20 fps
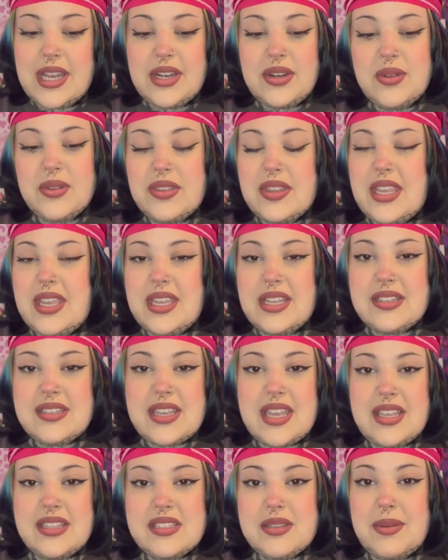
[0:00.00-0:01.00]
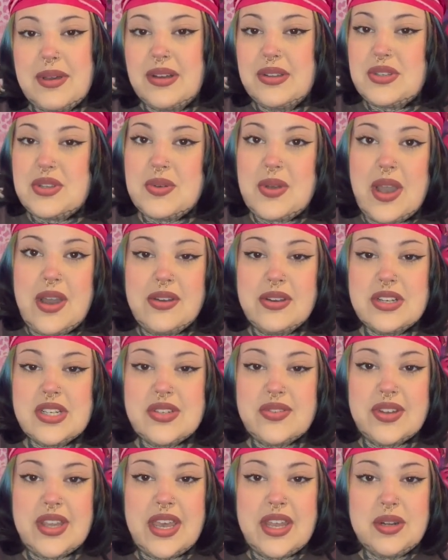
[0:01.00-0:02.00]
I don't think it takes about 2
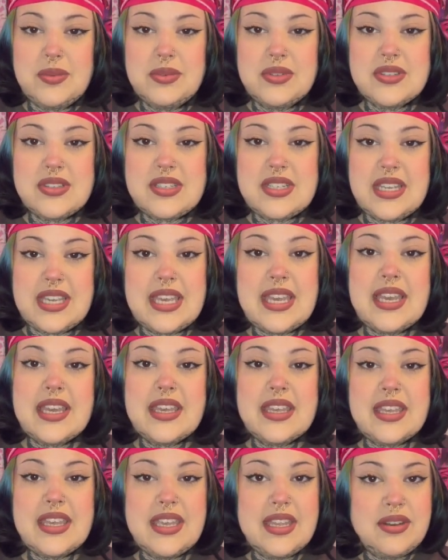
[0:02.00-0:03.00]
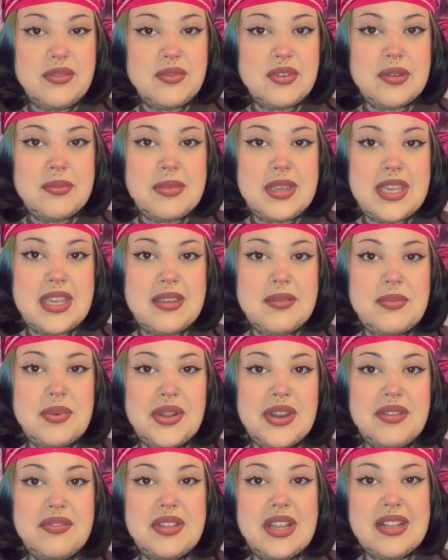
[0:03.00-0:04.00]
hours for edibles to kick in for me,
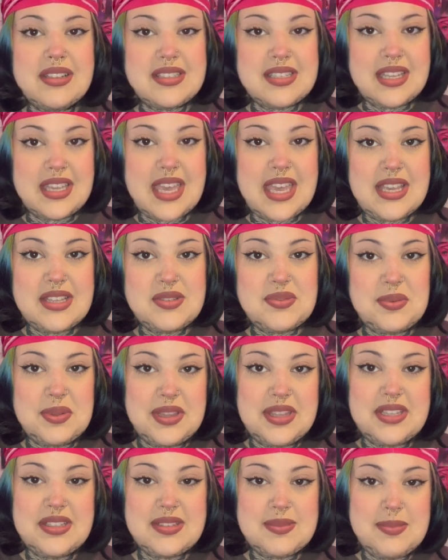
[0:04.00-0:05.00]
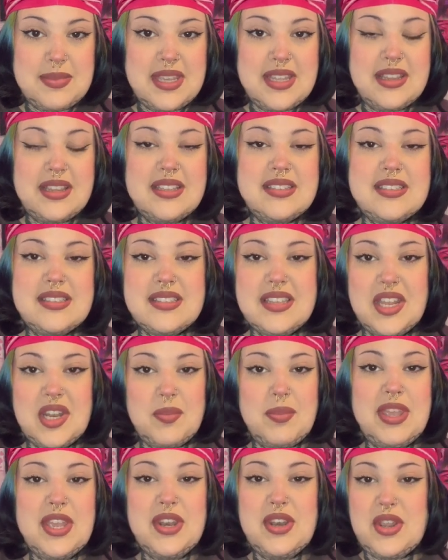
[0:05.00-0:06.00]
but if that's the case with this mint, this is
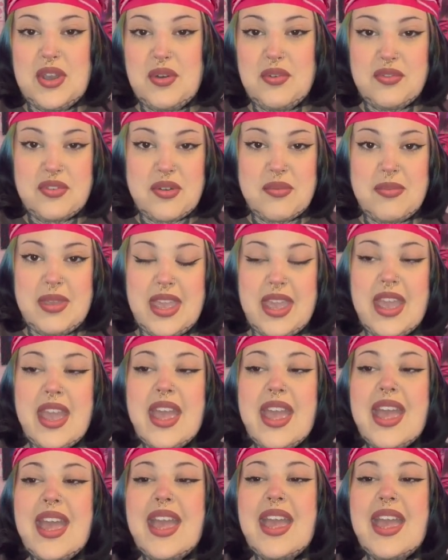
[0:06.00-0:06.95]
gonna be a no for me.